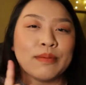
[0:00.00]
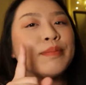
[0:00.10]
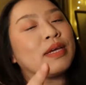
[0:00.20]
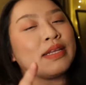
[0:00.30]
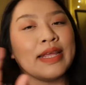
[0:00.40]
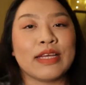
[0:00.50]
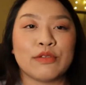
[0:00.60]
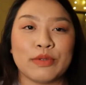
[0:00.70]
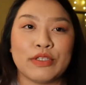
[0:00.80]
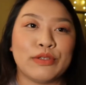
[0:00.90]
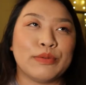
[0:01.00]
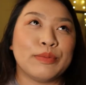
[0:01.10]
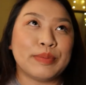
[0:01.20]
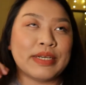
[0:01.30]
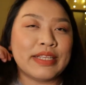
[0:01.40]
Be a dance one
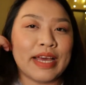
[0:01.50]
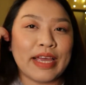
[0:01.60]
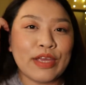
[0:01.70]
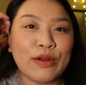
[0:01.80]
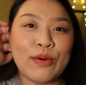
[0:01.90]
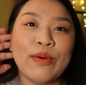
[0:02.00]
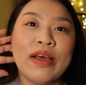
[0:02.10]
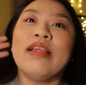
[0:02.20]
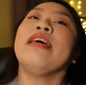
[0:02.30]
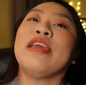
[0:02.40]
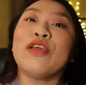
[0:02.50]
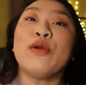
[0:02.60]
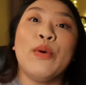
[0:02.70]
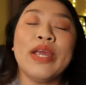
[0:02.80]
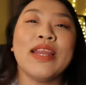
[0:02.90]
too, but like, you know, like
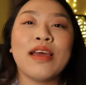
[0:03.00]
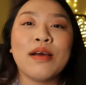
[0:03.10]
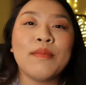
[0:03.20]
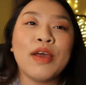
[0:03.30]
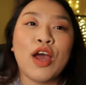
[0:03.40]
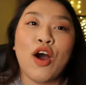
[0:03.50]
in Queendom,